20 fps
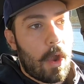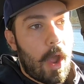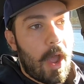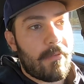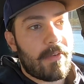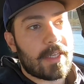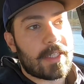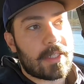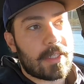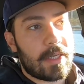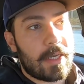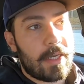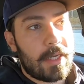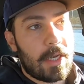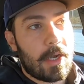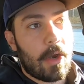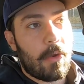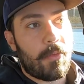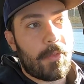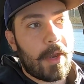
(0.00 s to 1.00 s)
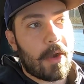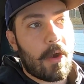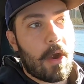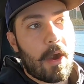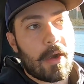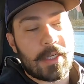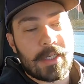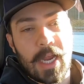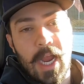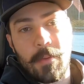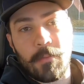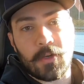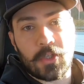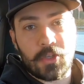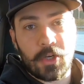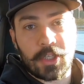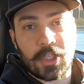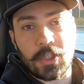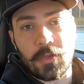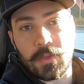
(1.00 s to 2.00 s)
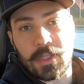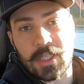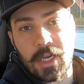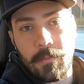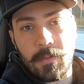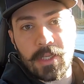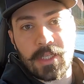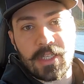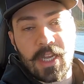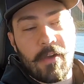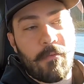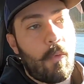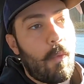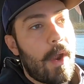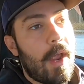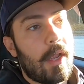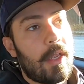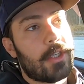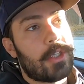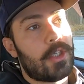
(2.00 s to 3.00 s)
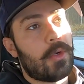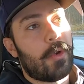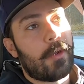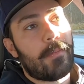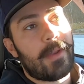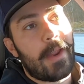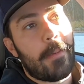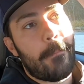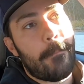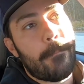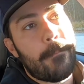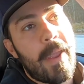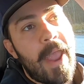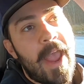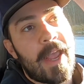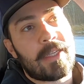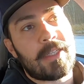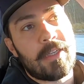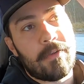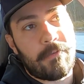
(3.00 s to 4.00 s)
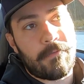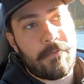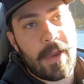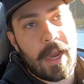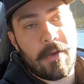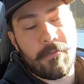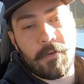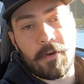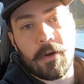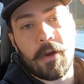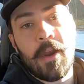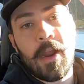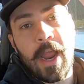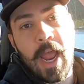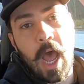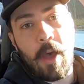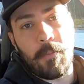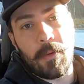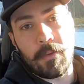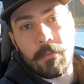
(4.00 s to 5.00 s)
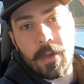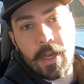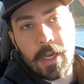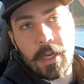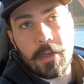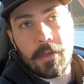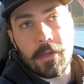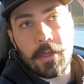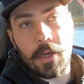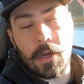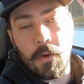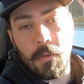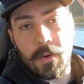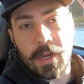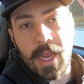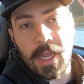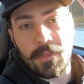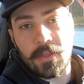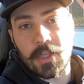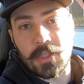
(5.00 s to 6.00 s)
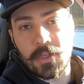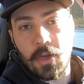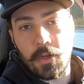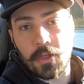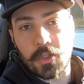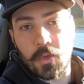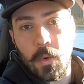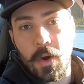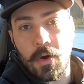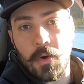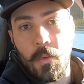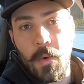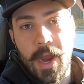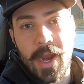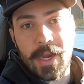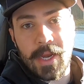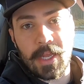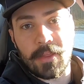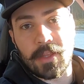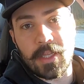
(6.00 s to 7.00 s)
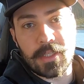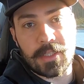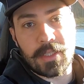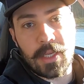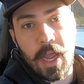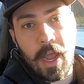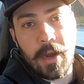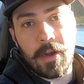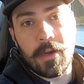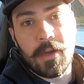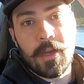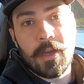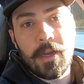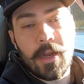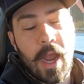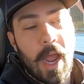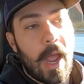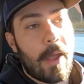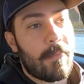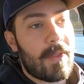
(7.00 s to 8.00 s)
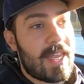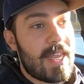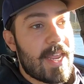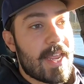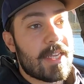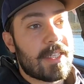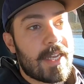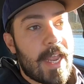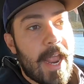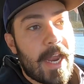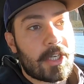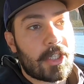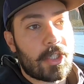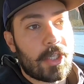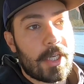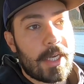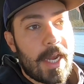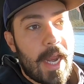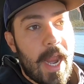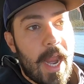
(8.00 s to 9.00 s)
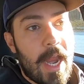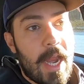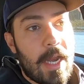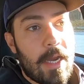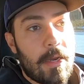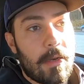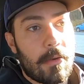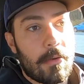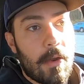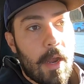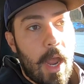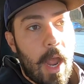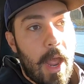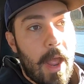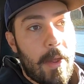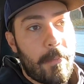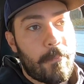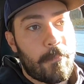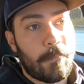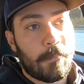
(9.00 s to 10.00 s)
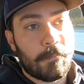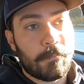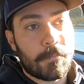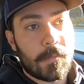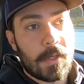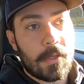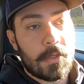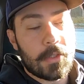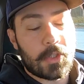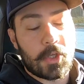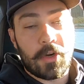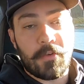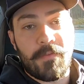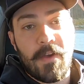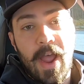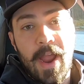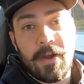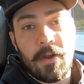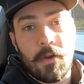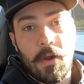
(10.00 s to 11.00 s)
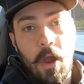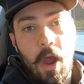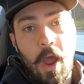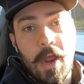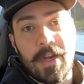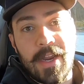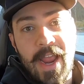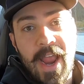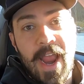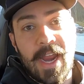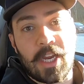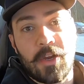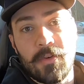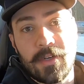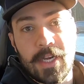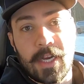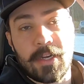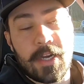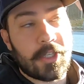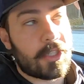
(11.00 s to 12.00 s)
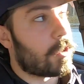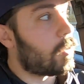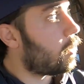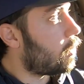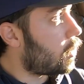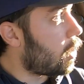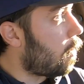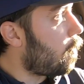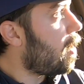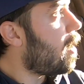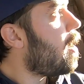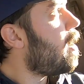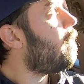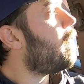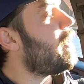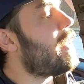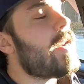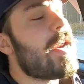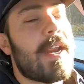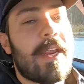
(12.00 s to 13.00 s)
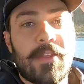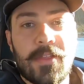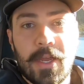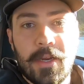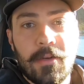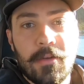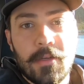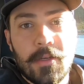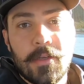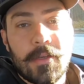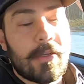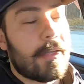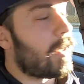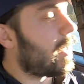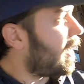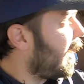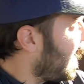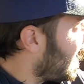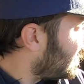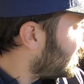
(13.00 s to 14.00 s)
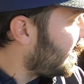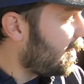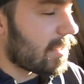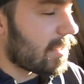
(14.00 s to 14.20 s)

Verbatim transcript: obviously, you know, there are time restrictions with some of this stuff. Will is doing me a massive favor, helping me, you know, get this all squared away and get this done. Um, he is actually a um, certified Honda Acura technician. So if you need anything, I can't